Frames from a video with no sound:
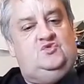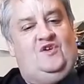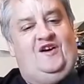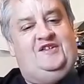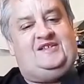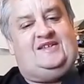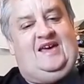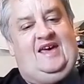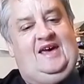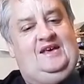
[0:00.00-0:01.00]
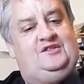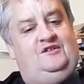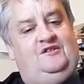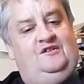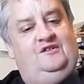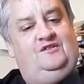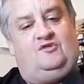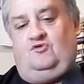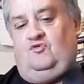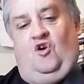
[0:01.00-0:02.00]
We're together
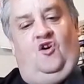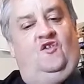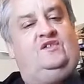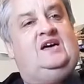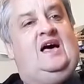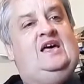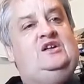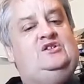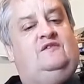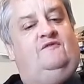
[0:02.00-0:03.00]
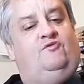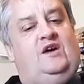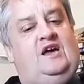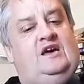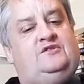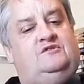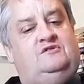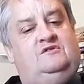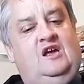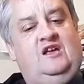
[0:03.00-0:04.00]
through all kind of
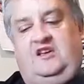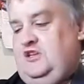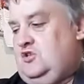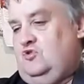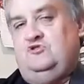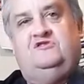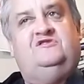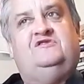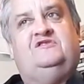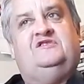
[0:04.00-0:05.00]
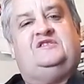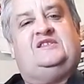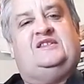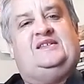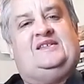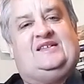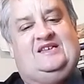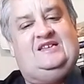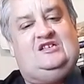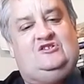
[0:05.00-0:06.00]
weather. It's good to
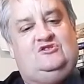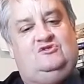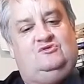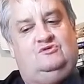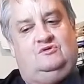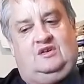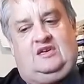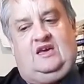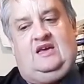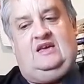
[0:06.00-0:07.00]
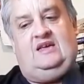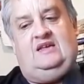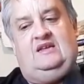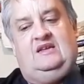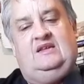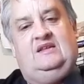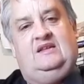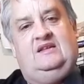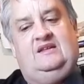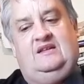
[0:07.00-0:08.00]
see you again.
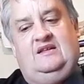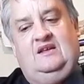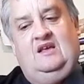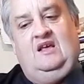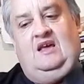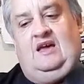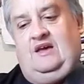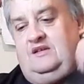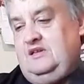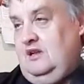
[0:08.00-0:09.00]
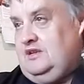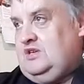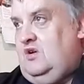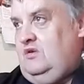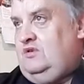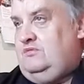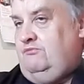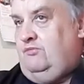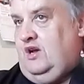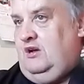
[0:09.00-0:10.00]
And there's a lot of songs
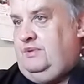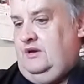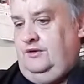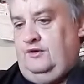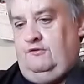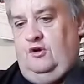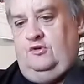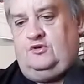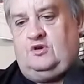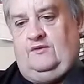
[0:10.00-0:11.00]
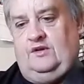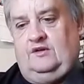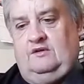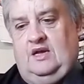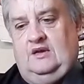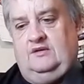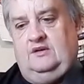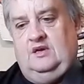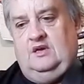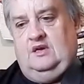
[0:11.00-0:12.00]
when I've been on the road traveling
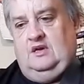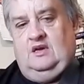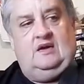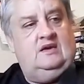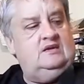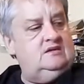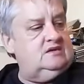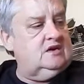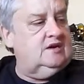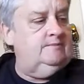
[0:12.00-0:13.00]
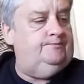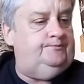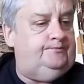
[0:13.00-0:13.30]
around, and I